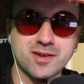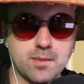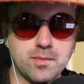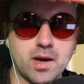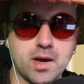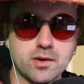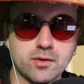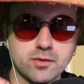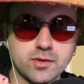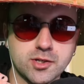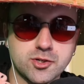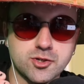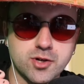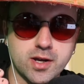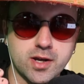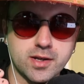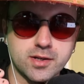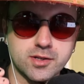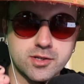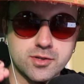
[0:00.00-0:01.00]
I'm not only
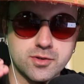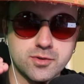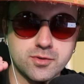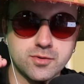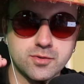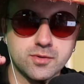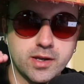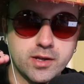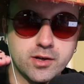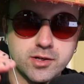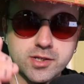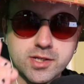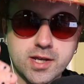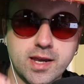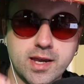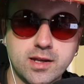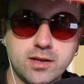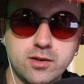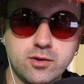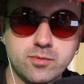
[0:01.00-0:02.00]
trying to
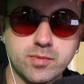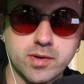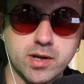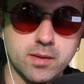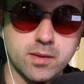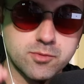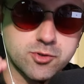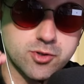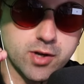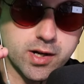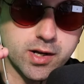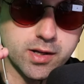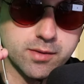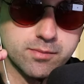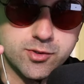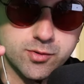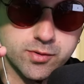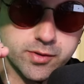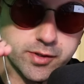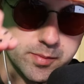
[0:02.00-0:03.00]
entertain you, but I'm trying to
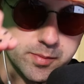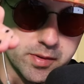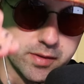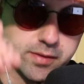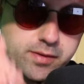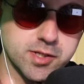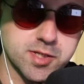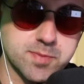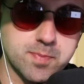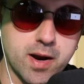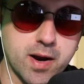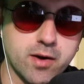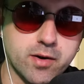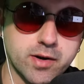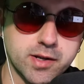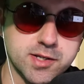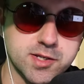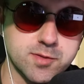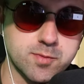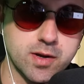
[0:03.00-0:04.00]
do a little bit of
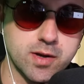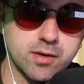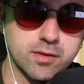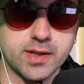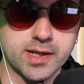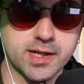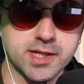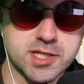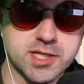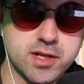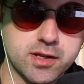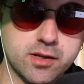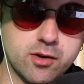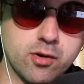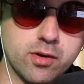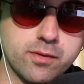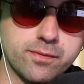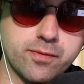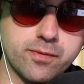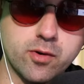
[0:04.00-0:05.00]
inspiring as well. Like I said,
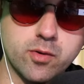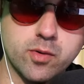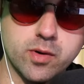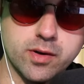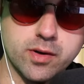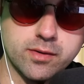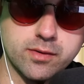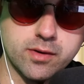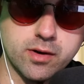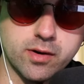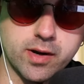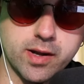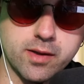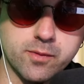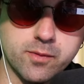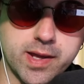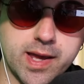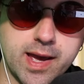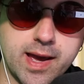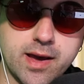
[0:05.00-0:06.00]
going forward, all right,
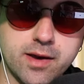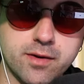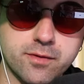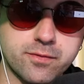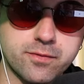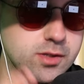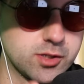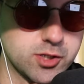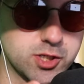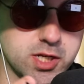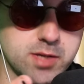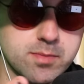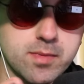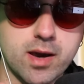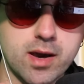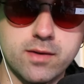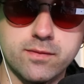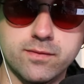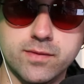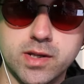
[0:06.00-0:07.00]
we have the
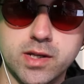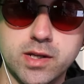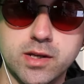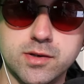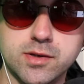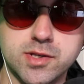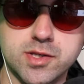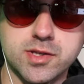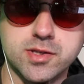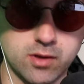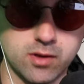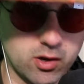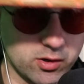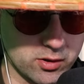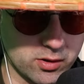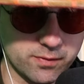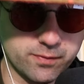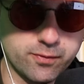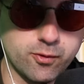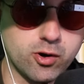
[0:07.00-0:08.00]
GMod videos,
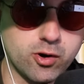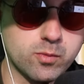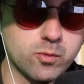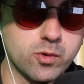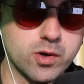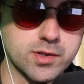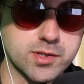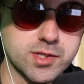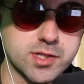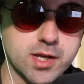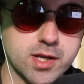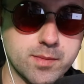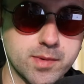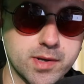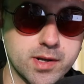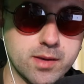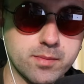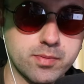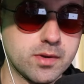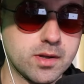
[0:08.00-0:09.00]
longer form ones
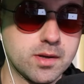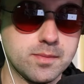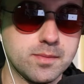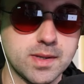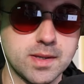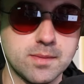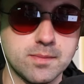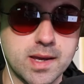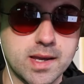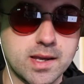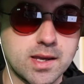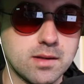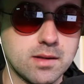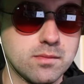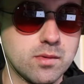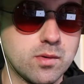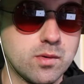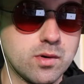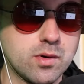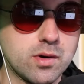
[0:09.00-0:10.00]
coming up. Going to be making
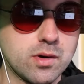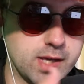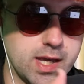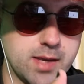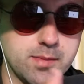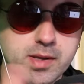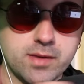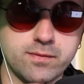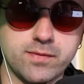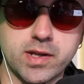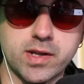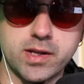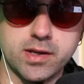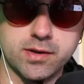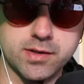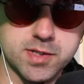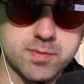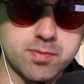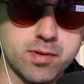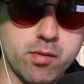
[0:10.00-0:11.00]
more gaming
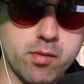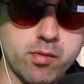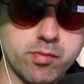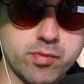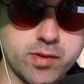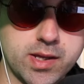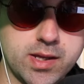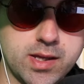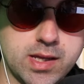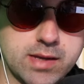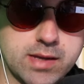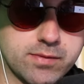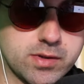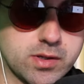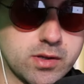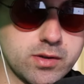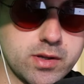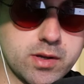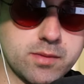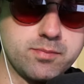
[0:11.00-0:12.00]
videos probably, even
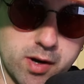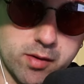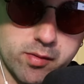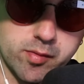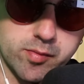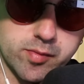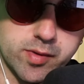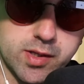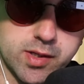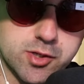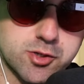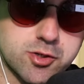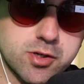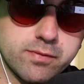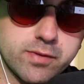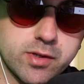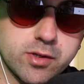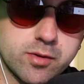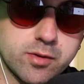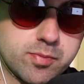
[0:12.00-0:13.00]
though they're probably a
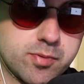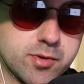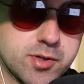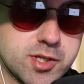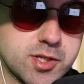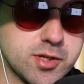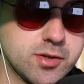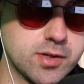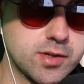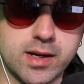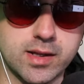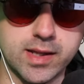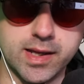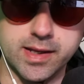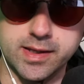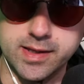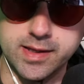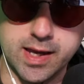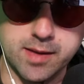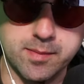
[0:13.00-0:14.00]
trivial pursuit. I
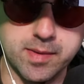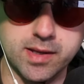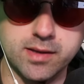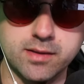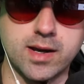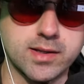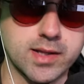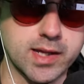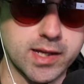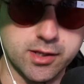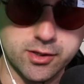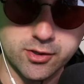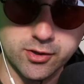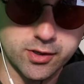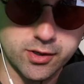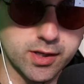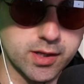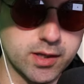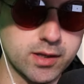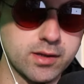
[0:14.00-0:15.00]
like gaming, I like
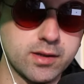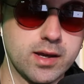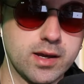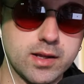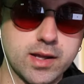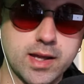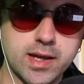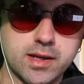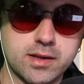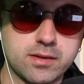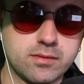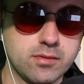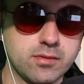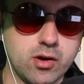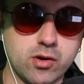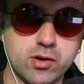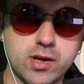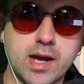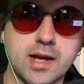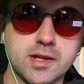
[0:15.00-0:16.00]
cooking, I like
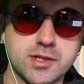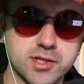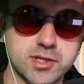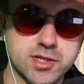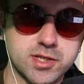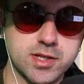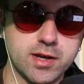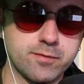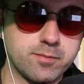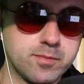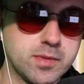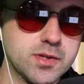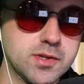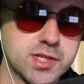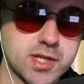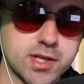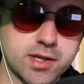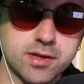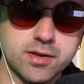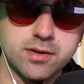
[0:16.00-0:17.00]
all kinds of stuff,
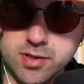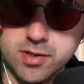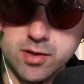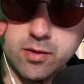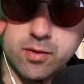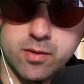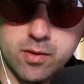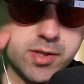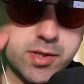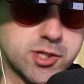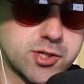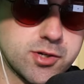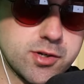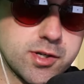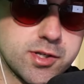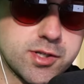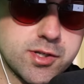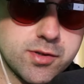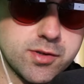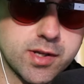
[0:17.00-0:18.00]
music, so be sure
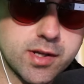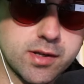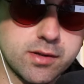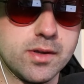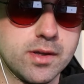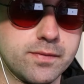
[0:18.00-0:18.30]
to tune in.